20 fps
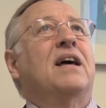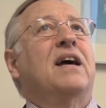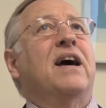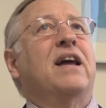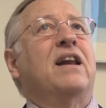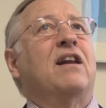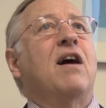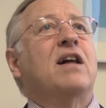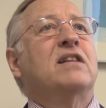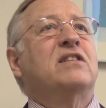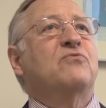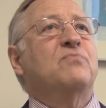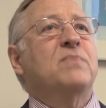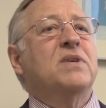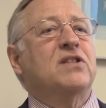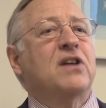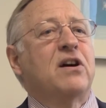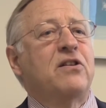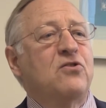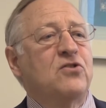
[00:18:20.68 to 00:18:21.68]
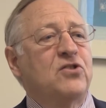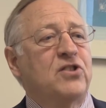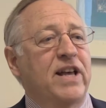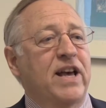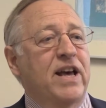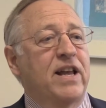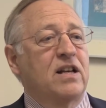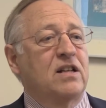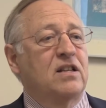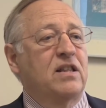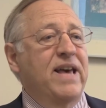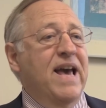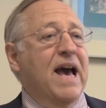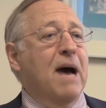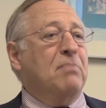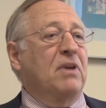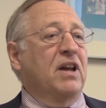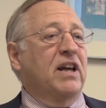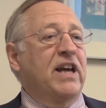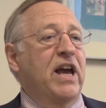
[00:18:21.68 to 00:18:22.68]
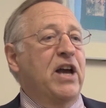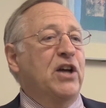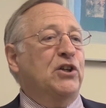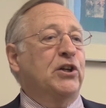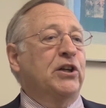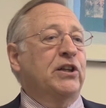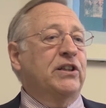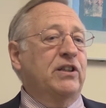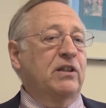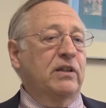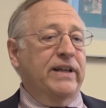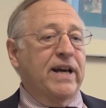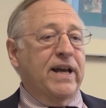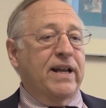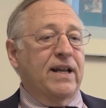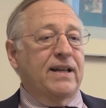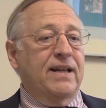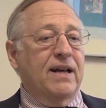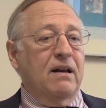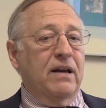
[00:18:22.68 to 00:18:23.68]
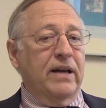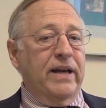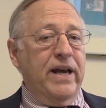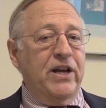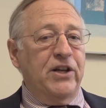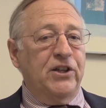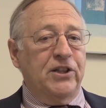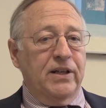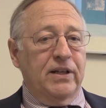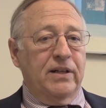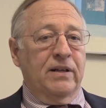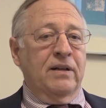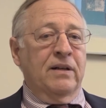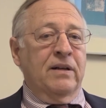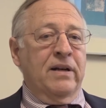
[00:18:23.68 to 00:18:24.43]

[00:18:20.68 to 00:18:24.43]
lots of misunderstandings. The application to get a delegation